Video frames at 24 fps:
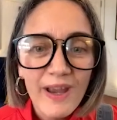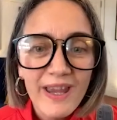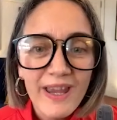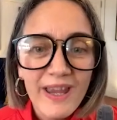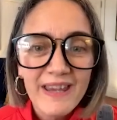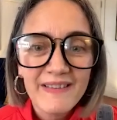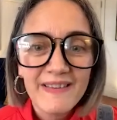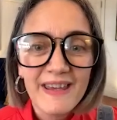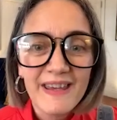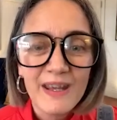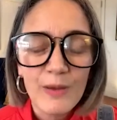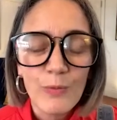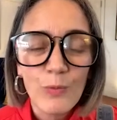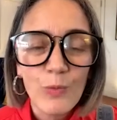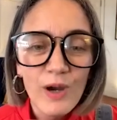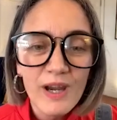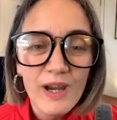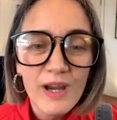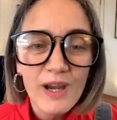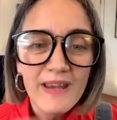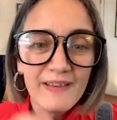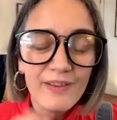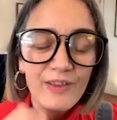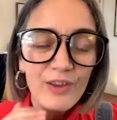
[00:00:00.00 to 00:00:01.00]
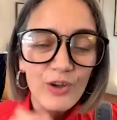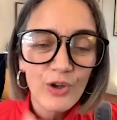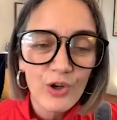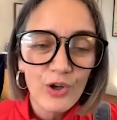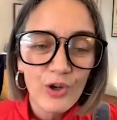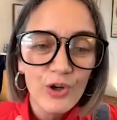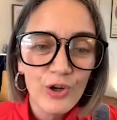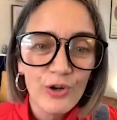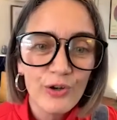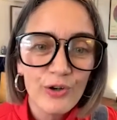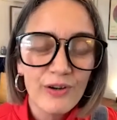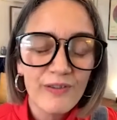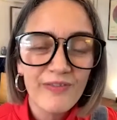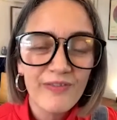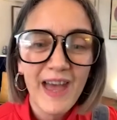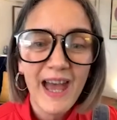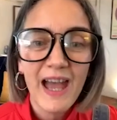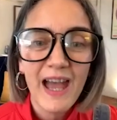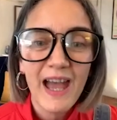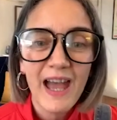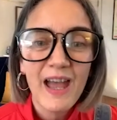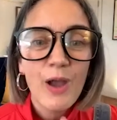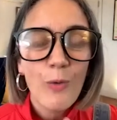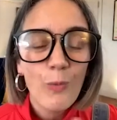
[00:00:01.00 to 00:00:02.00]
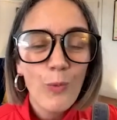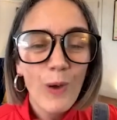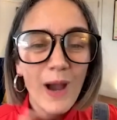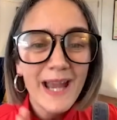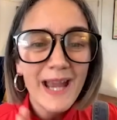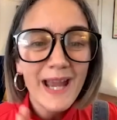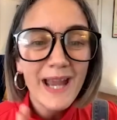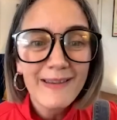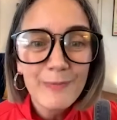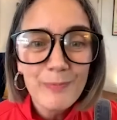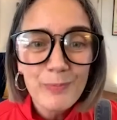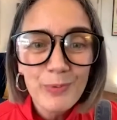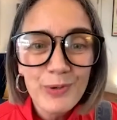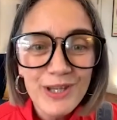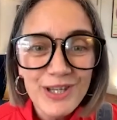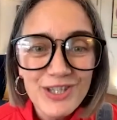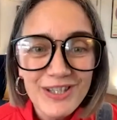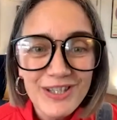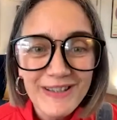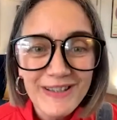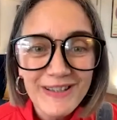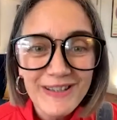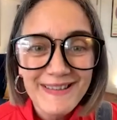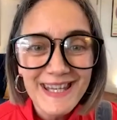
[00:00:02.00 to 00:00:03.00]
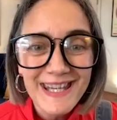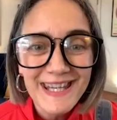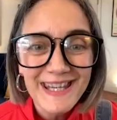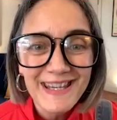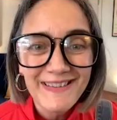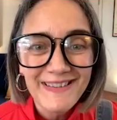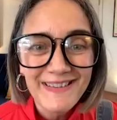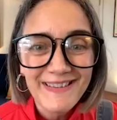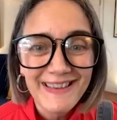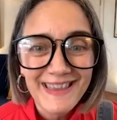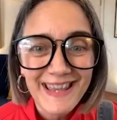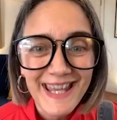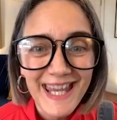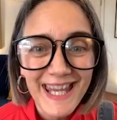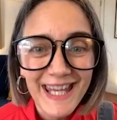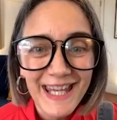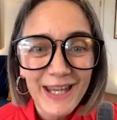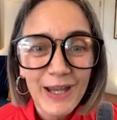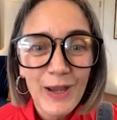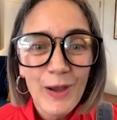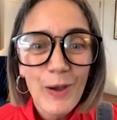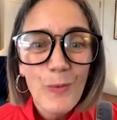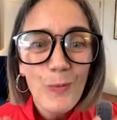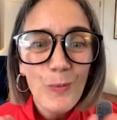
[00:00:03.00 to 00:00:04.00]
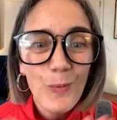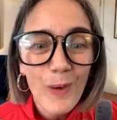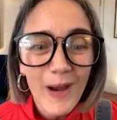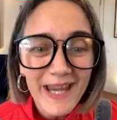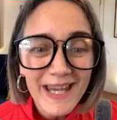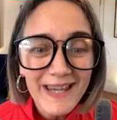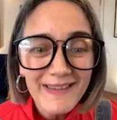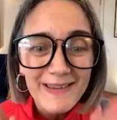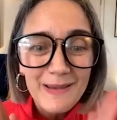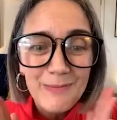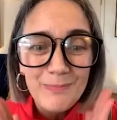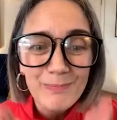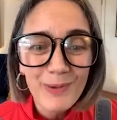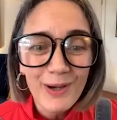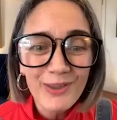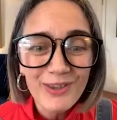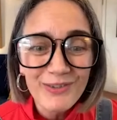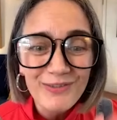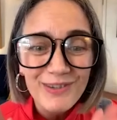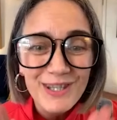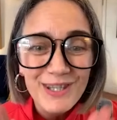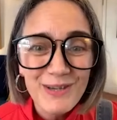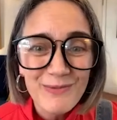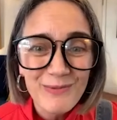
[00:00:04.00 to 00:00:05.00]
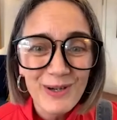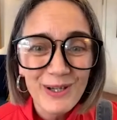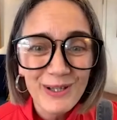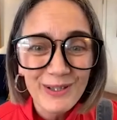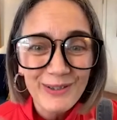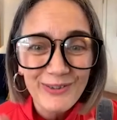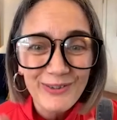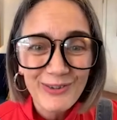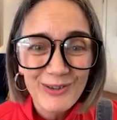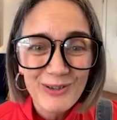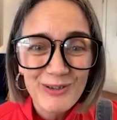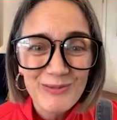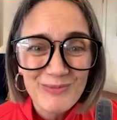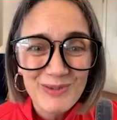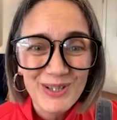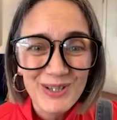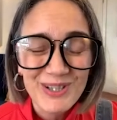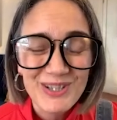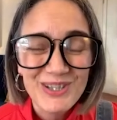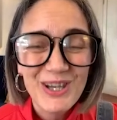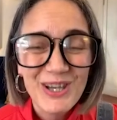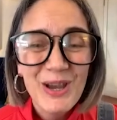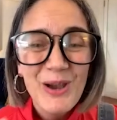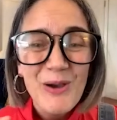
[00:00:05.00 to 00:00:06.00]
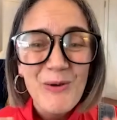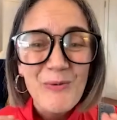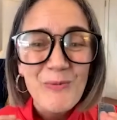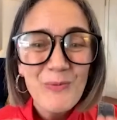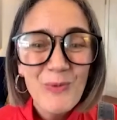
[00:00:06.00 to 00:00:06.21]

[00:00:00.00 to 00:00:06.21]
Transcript: Mm. What is it? What is at the core of that? Why is preacher sneakers a thing? Why is it bothering you all so much?